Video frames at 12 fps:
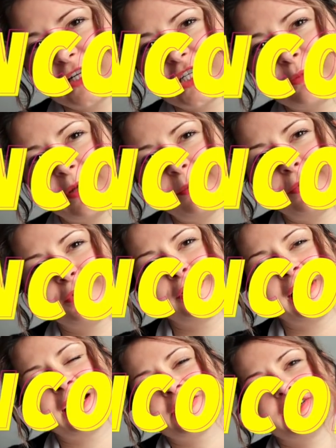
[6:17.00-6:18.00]
French people
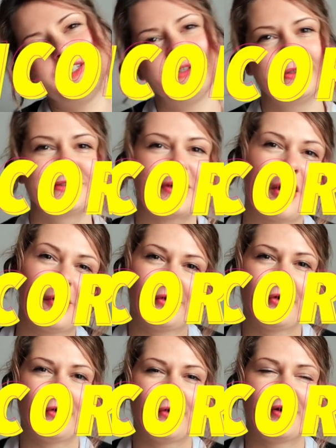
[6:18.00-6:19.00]
don't actually use
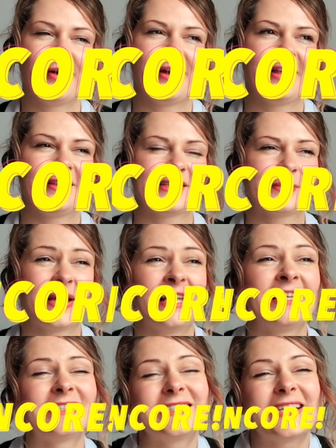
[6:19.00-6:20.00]
encore in this
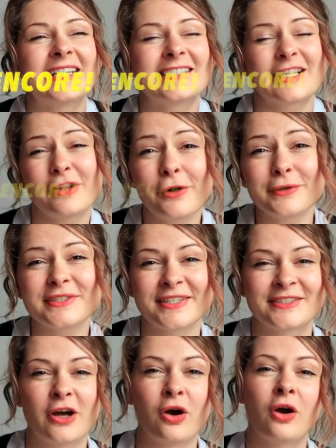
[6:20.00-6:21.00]
way. It's close
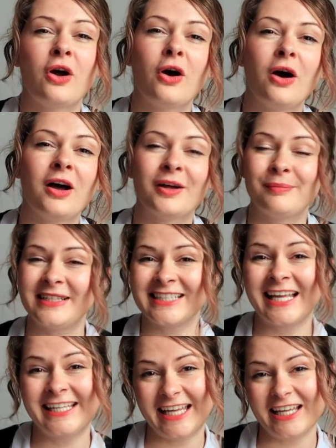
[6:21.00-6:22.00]
because encore means
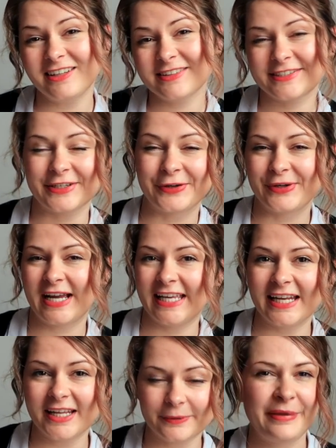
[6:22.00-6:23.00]
again, so I
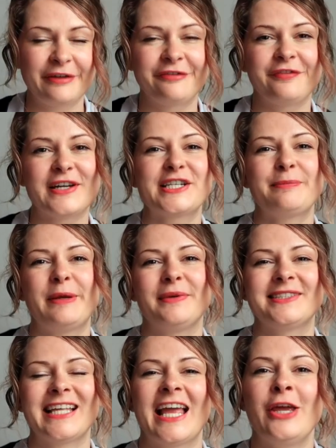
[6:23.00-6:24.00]
get it. But French
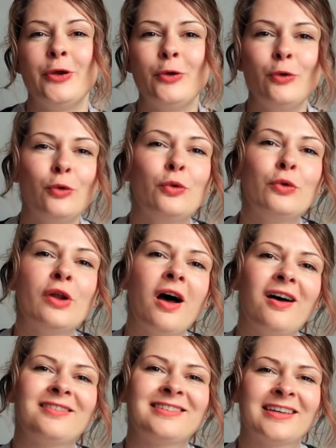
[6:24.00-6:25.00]
people say une
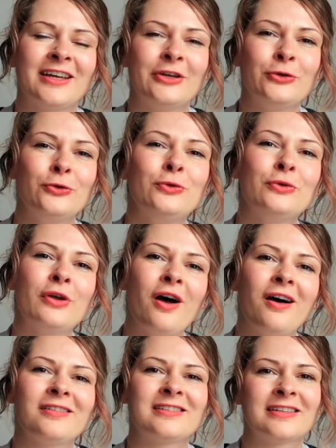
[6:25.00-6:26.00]
autre, une
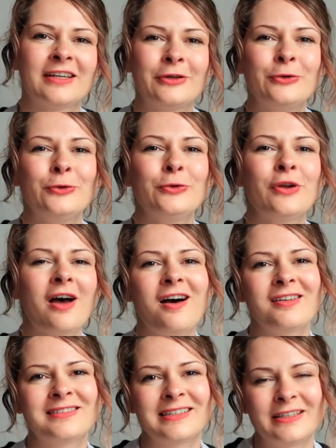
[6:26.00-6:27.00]
autre, une
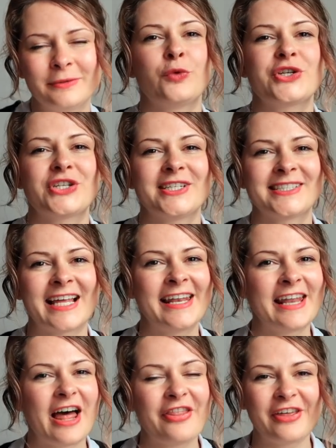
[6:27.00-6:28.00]
autre, which is
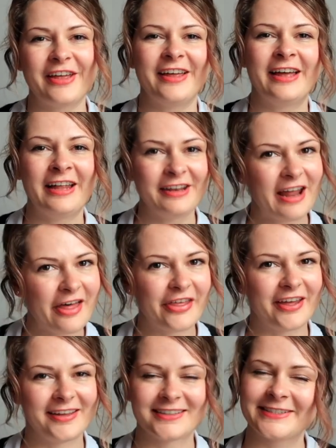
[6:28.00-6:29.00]
another,
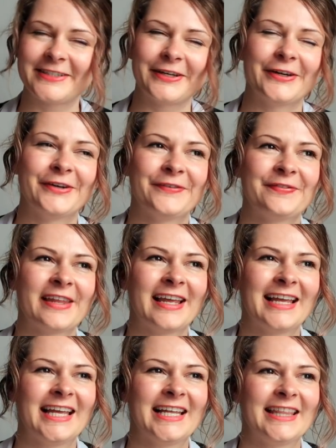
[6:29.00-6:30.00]
another. So
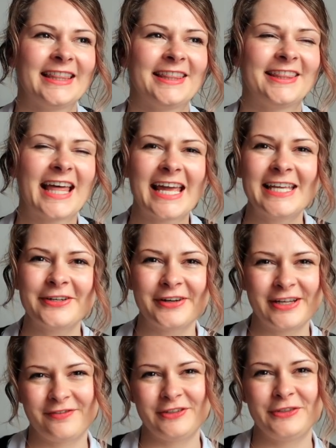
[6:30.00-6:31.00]
they
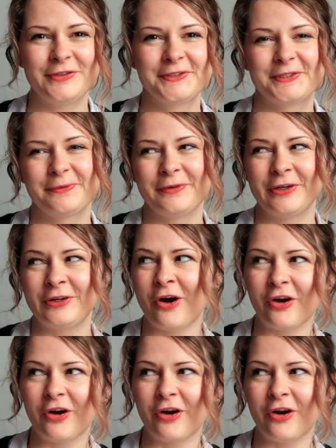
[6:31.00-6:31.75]
don't even use the word